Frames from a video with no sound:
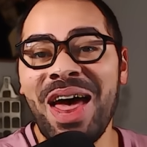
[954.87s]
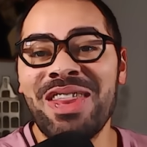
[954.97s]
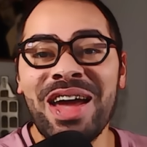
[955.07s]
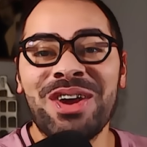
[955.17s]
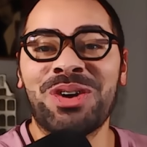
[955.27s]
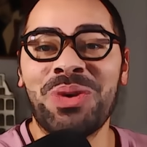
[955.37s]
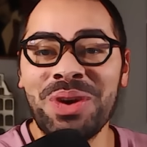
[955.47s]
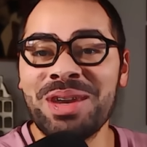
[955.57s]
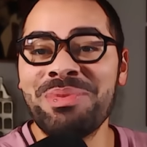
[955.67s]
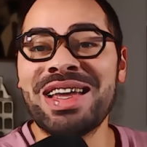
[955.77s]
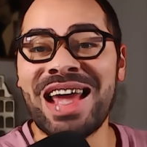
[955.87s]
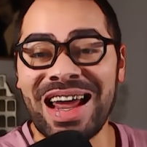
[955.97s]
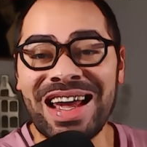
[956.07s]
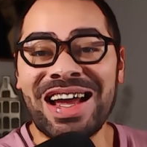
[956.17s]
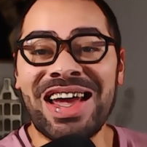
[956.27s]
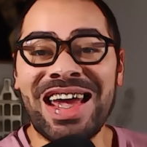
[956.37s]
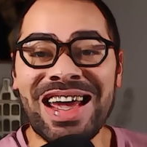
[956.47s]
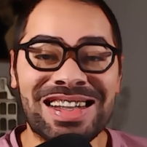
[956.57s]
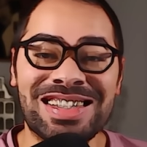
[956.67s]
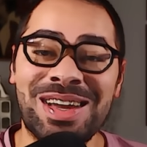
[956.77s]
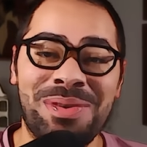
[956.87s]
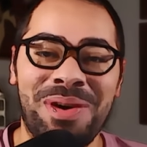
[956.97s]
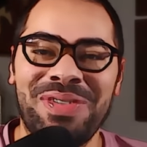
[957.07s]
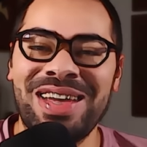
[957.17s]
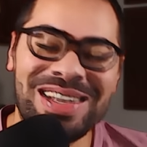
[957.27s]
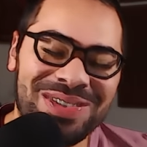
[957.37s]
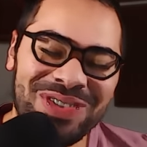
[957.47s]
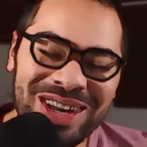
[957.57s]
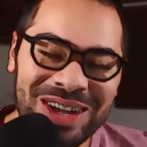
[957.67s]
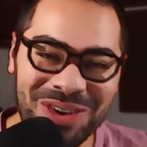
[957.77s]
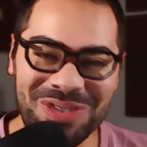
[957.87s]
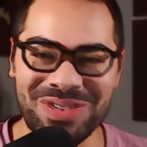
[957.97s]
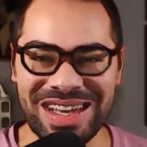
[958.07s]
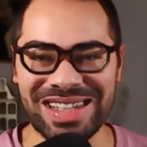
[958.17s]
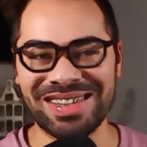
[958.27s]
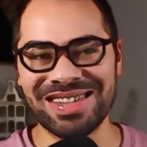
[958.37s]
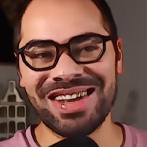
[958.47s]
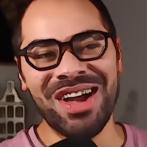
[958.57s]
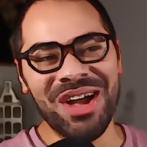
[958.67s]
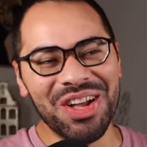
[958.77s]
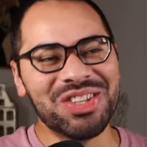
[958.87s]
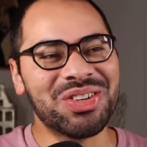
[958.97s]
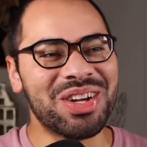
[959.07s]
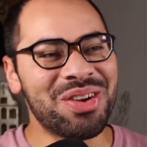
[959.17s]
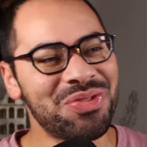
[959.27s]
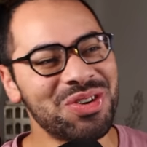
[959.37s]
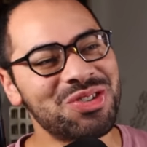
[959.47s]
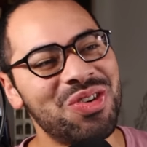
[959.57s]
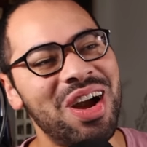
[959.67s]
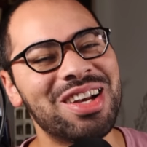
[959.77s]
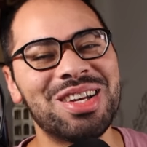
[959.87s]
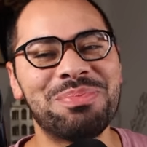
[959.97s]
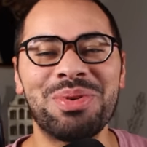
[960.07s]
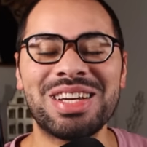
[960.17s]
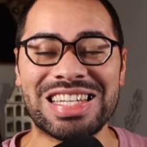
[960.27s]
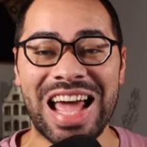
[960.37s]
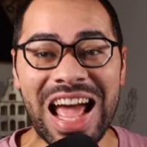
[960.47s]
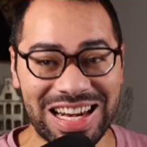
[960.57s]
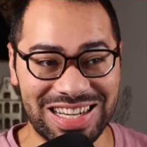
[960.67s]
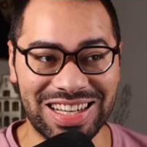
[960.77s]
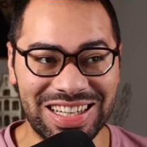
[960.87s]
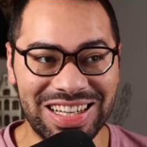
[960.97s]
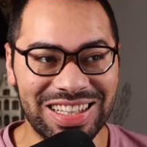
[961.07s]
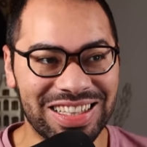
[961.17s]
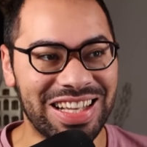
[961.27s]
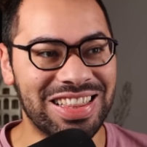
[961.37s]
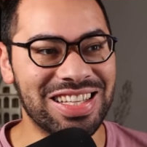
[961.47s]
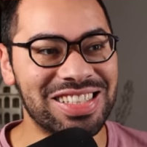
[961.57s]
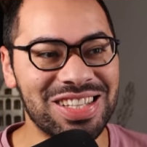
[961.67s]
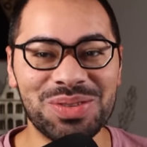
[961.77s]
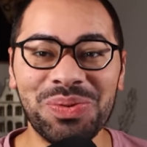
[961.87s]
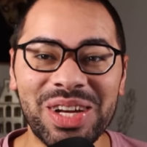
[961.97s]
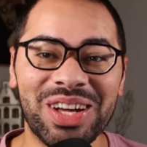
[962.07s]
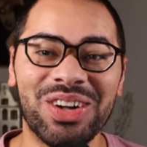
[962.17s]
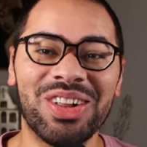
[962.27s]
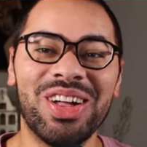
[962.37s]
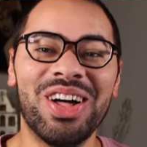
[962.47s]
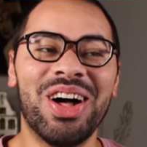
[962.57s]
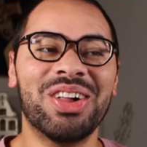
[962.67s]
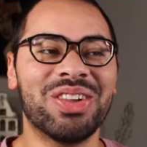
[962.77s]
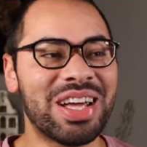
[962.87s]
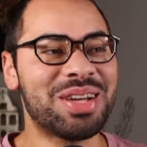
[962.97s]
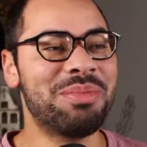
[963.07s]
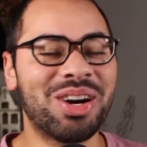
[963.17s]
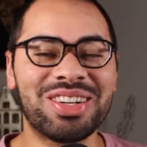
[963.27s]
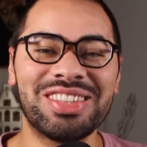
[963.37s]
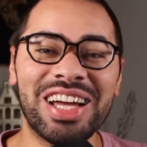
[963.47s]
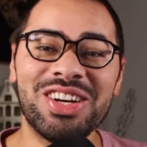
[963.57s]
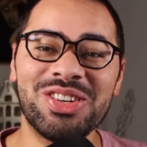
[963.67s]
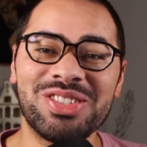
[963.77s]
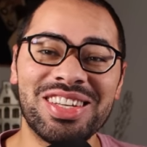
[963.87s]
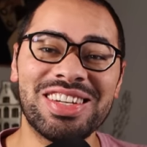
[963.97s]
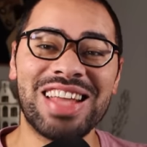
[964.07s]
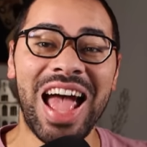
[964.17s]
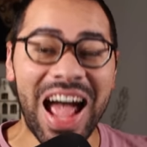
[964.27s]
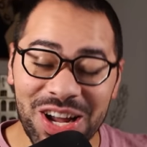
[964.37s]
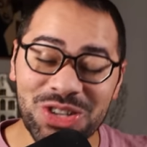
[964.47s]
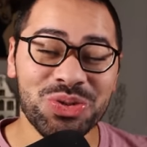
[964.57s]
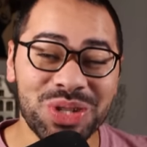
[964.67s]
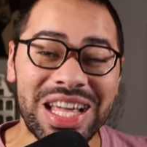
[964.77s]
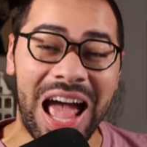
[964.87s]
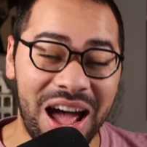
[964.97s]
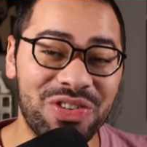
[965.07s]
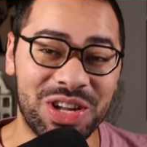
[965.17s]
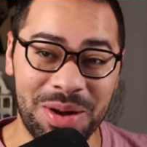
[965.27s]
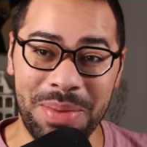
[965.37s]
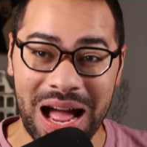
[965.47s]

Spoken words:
that you're going to be getting in some of these video feeds. So if they're trying to pretend like this is real, like Mark Sanderson is actually having a